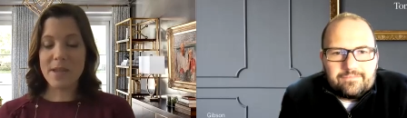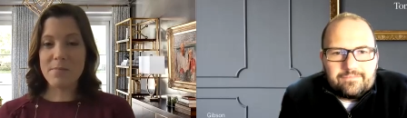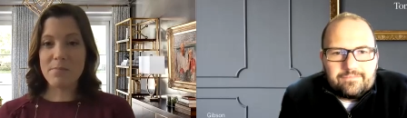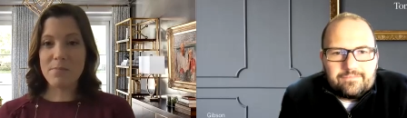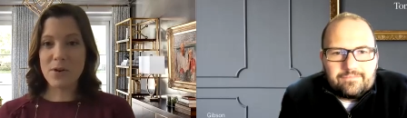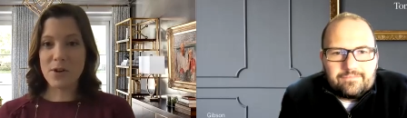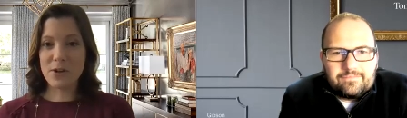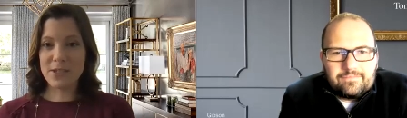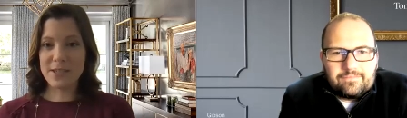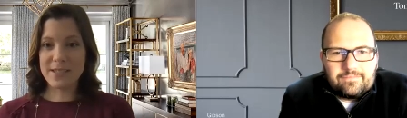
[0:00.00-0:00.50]

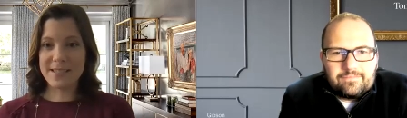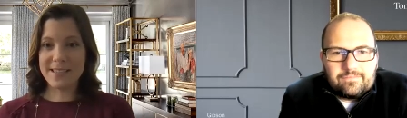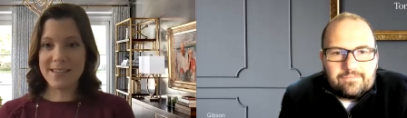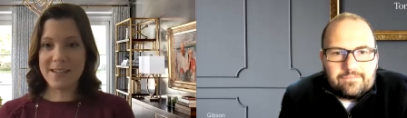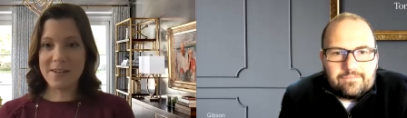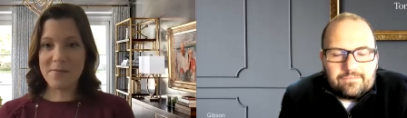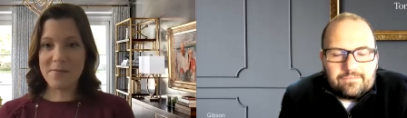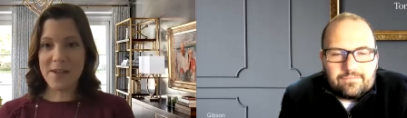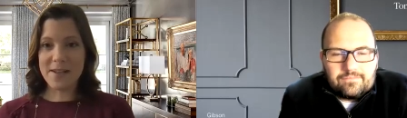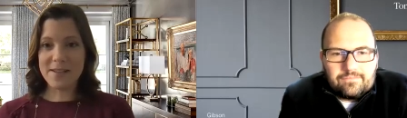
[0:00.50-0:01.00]
Speaker 1: purchased
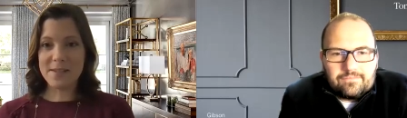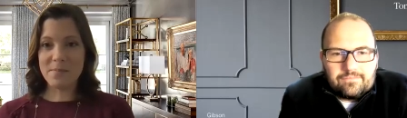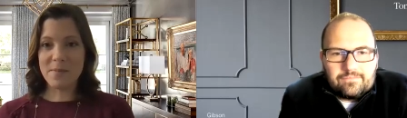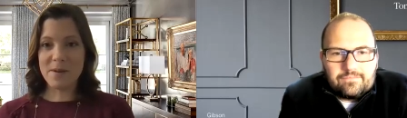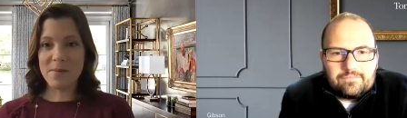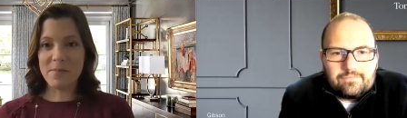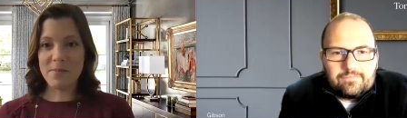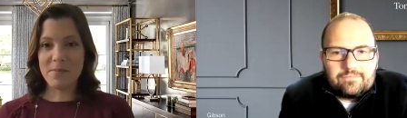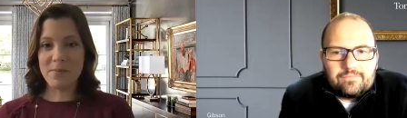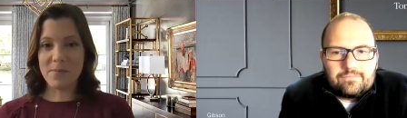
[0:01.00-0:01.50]
an
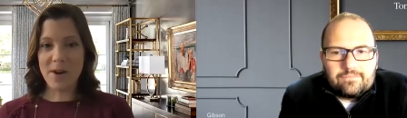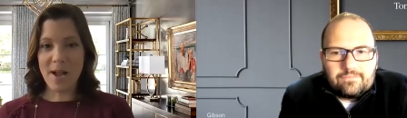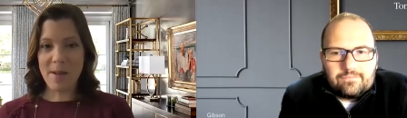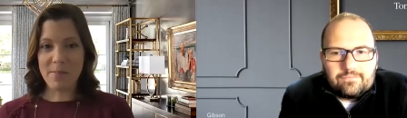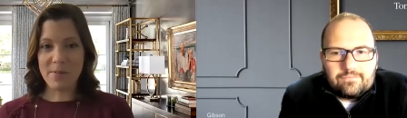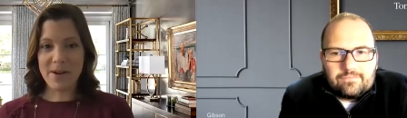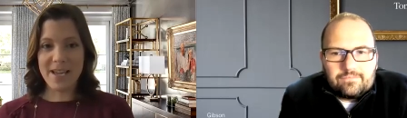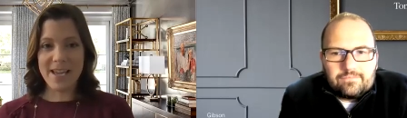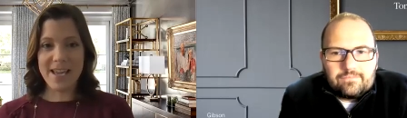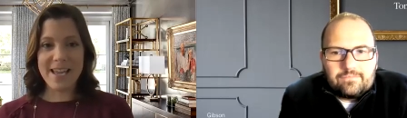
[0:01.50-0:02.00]
investment
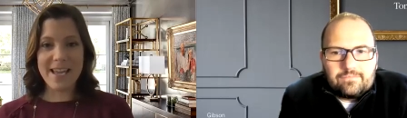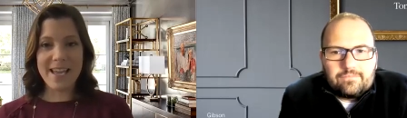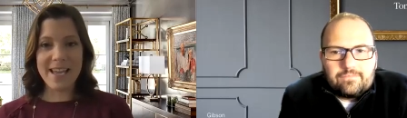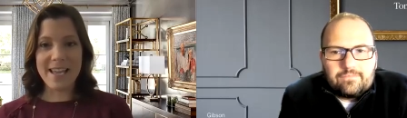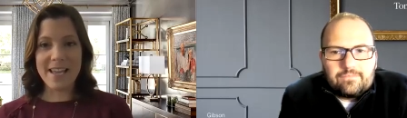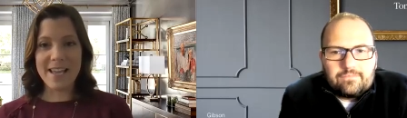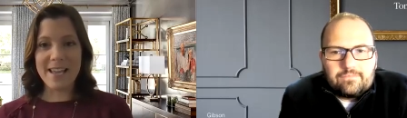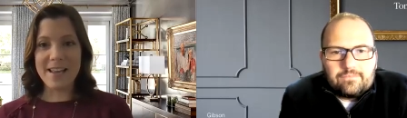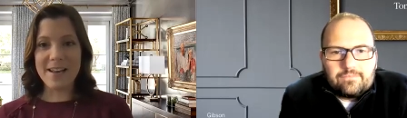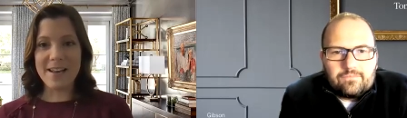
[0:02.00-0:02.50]
property
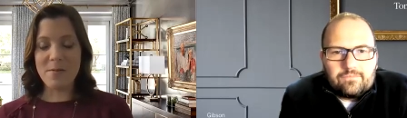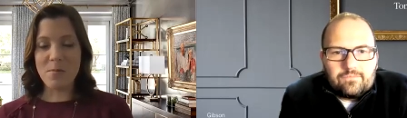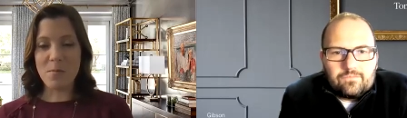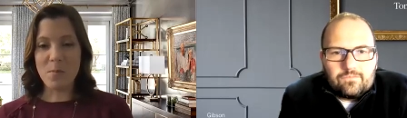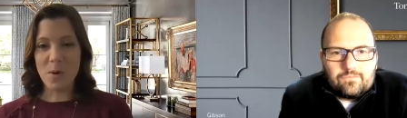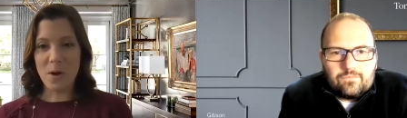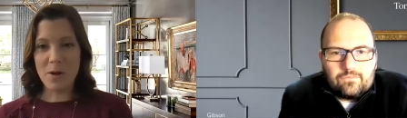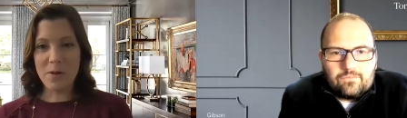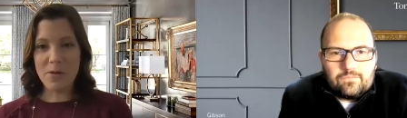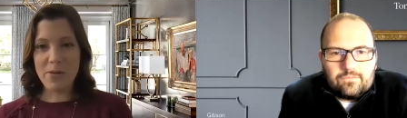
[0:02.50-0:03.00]
in
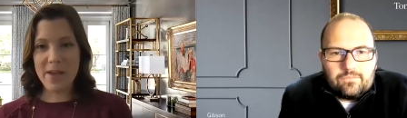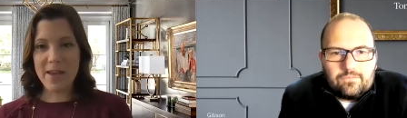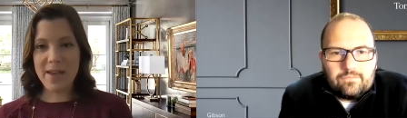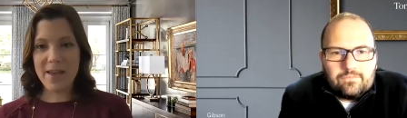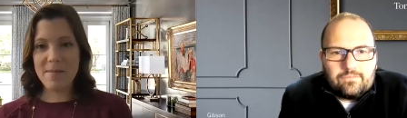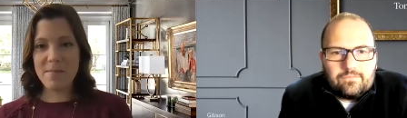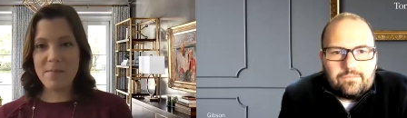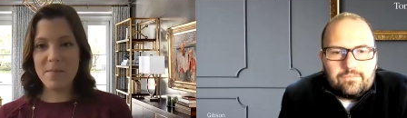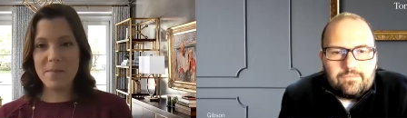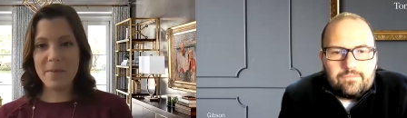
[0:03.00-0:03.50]

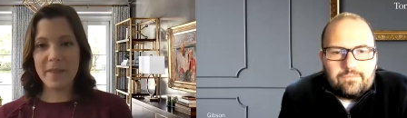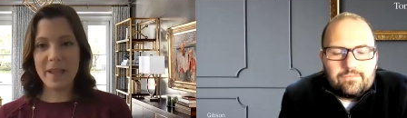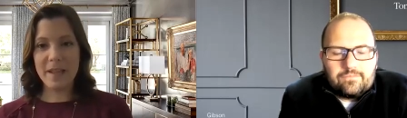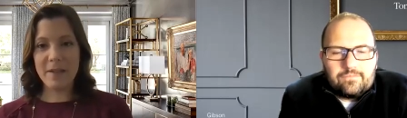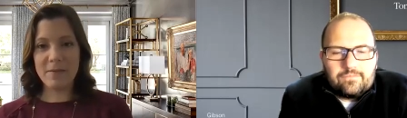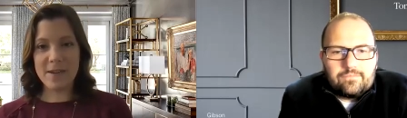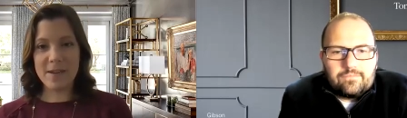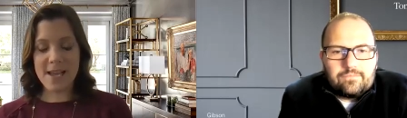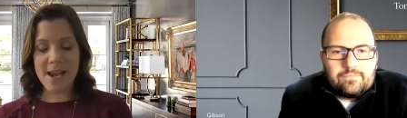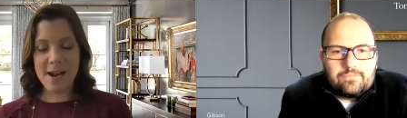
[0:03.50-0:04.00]
Waltham,
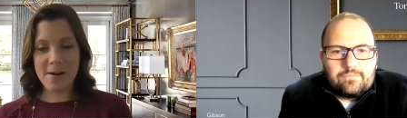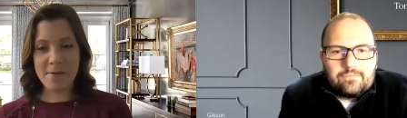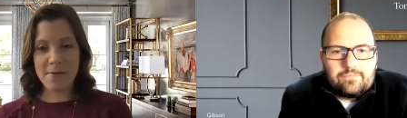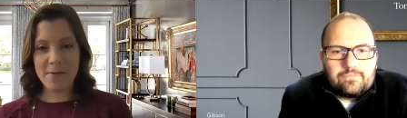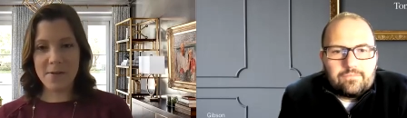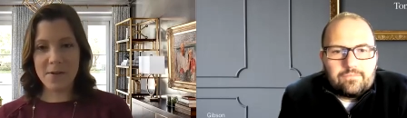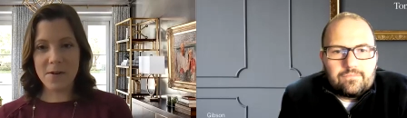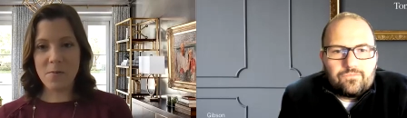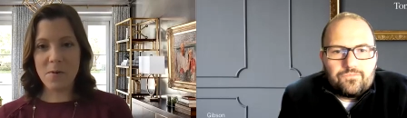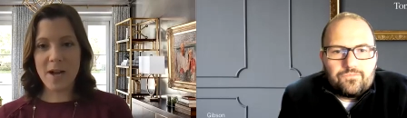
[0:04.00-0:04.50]
lived there
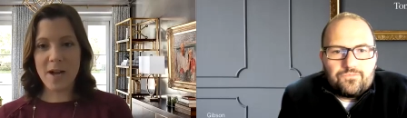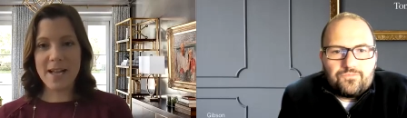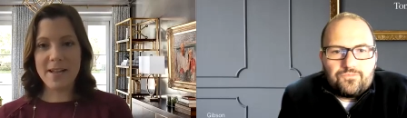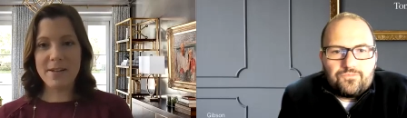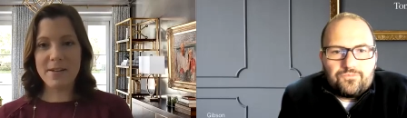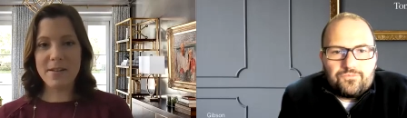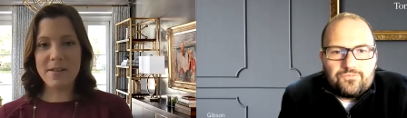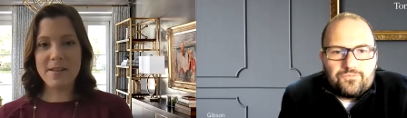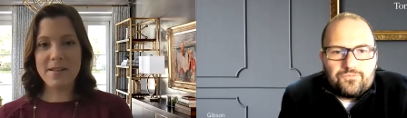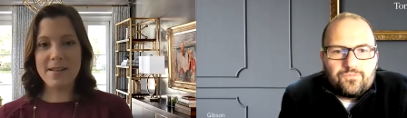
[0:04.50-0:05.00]
for a
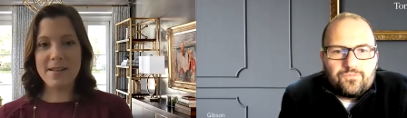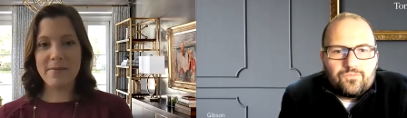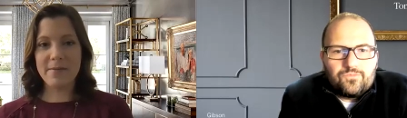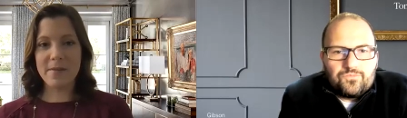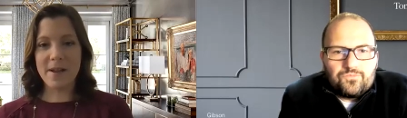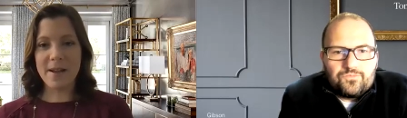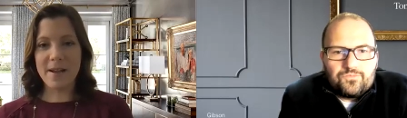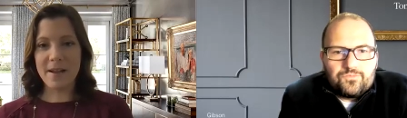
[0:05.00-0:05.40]
while,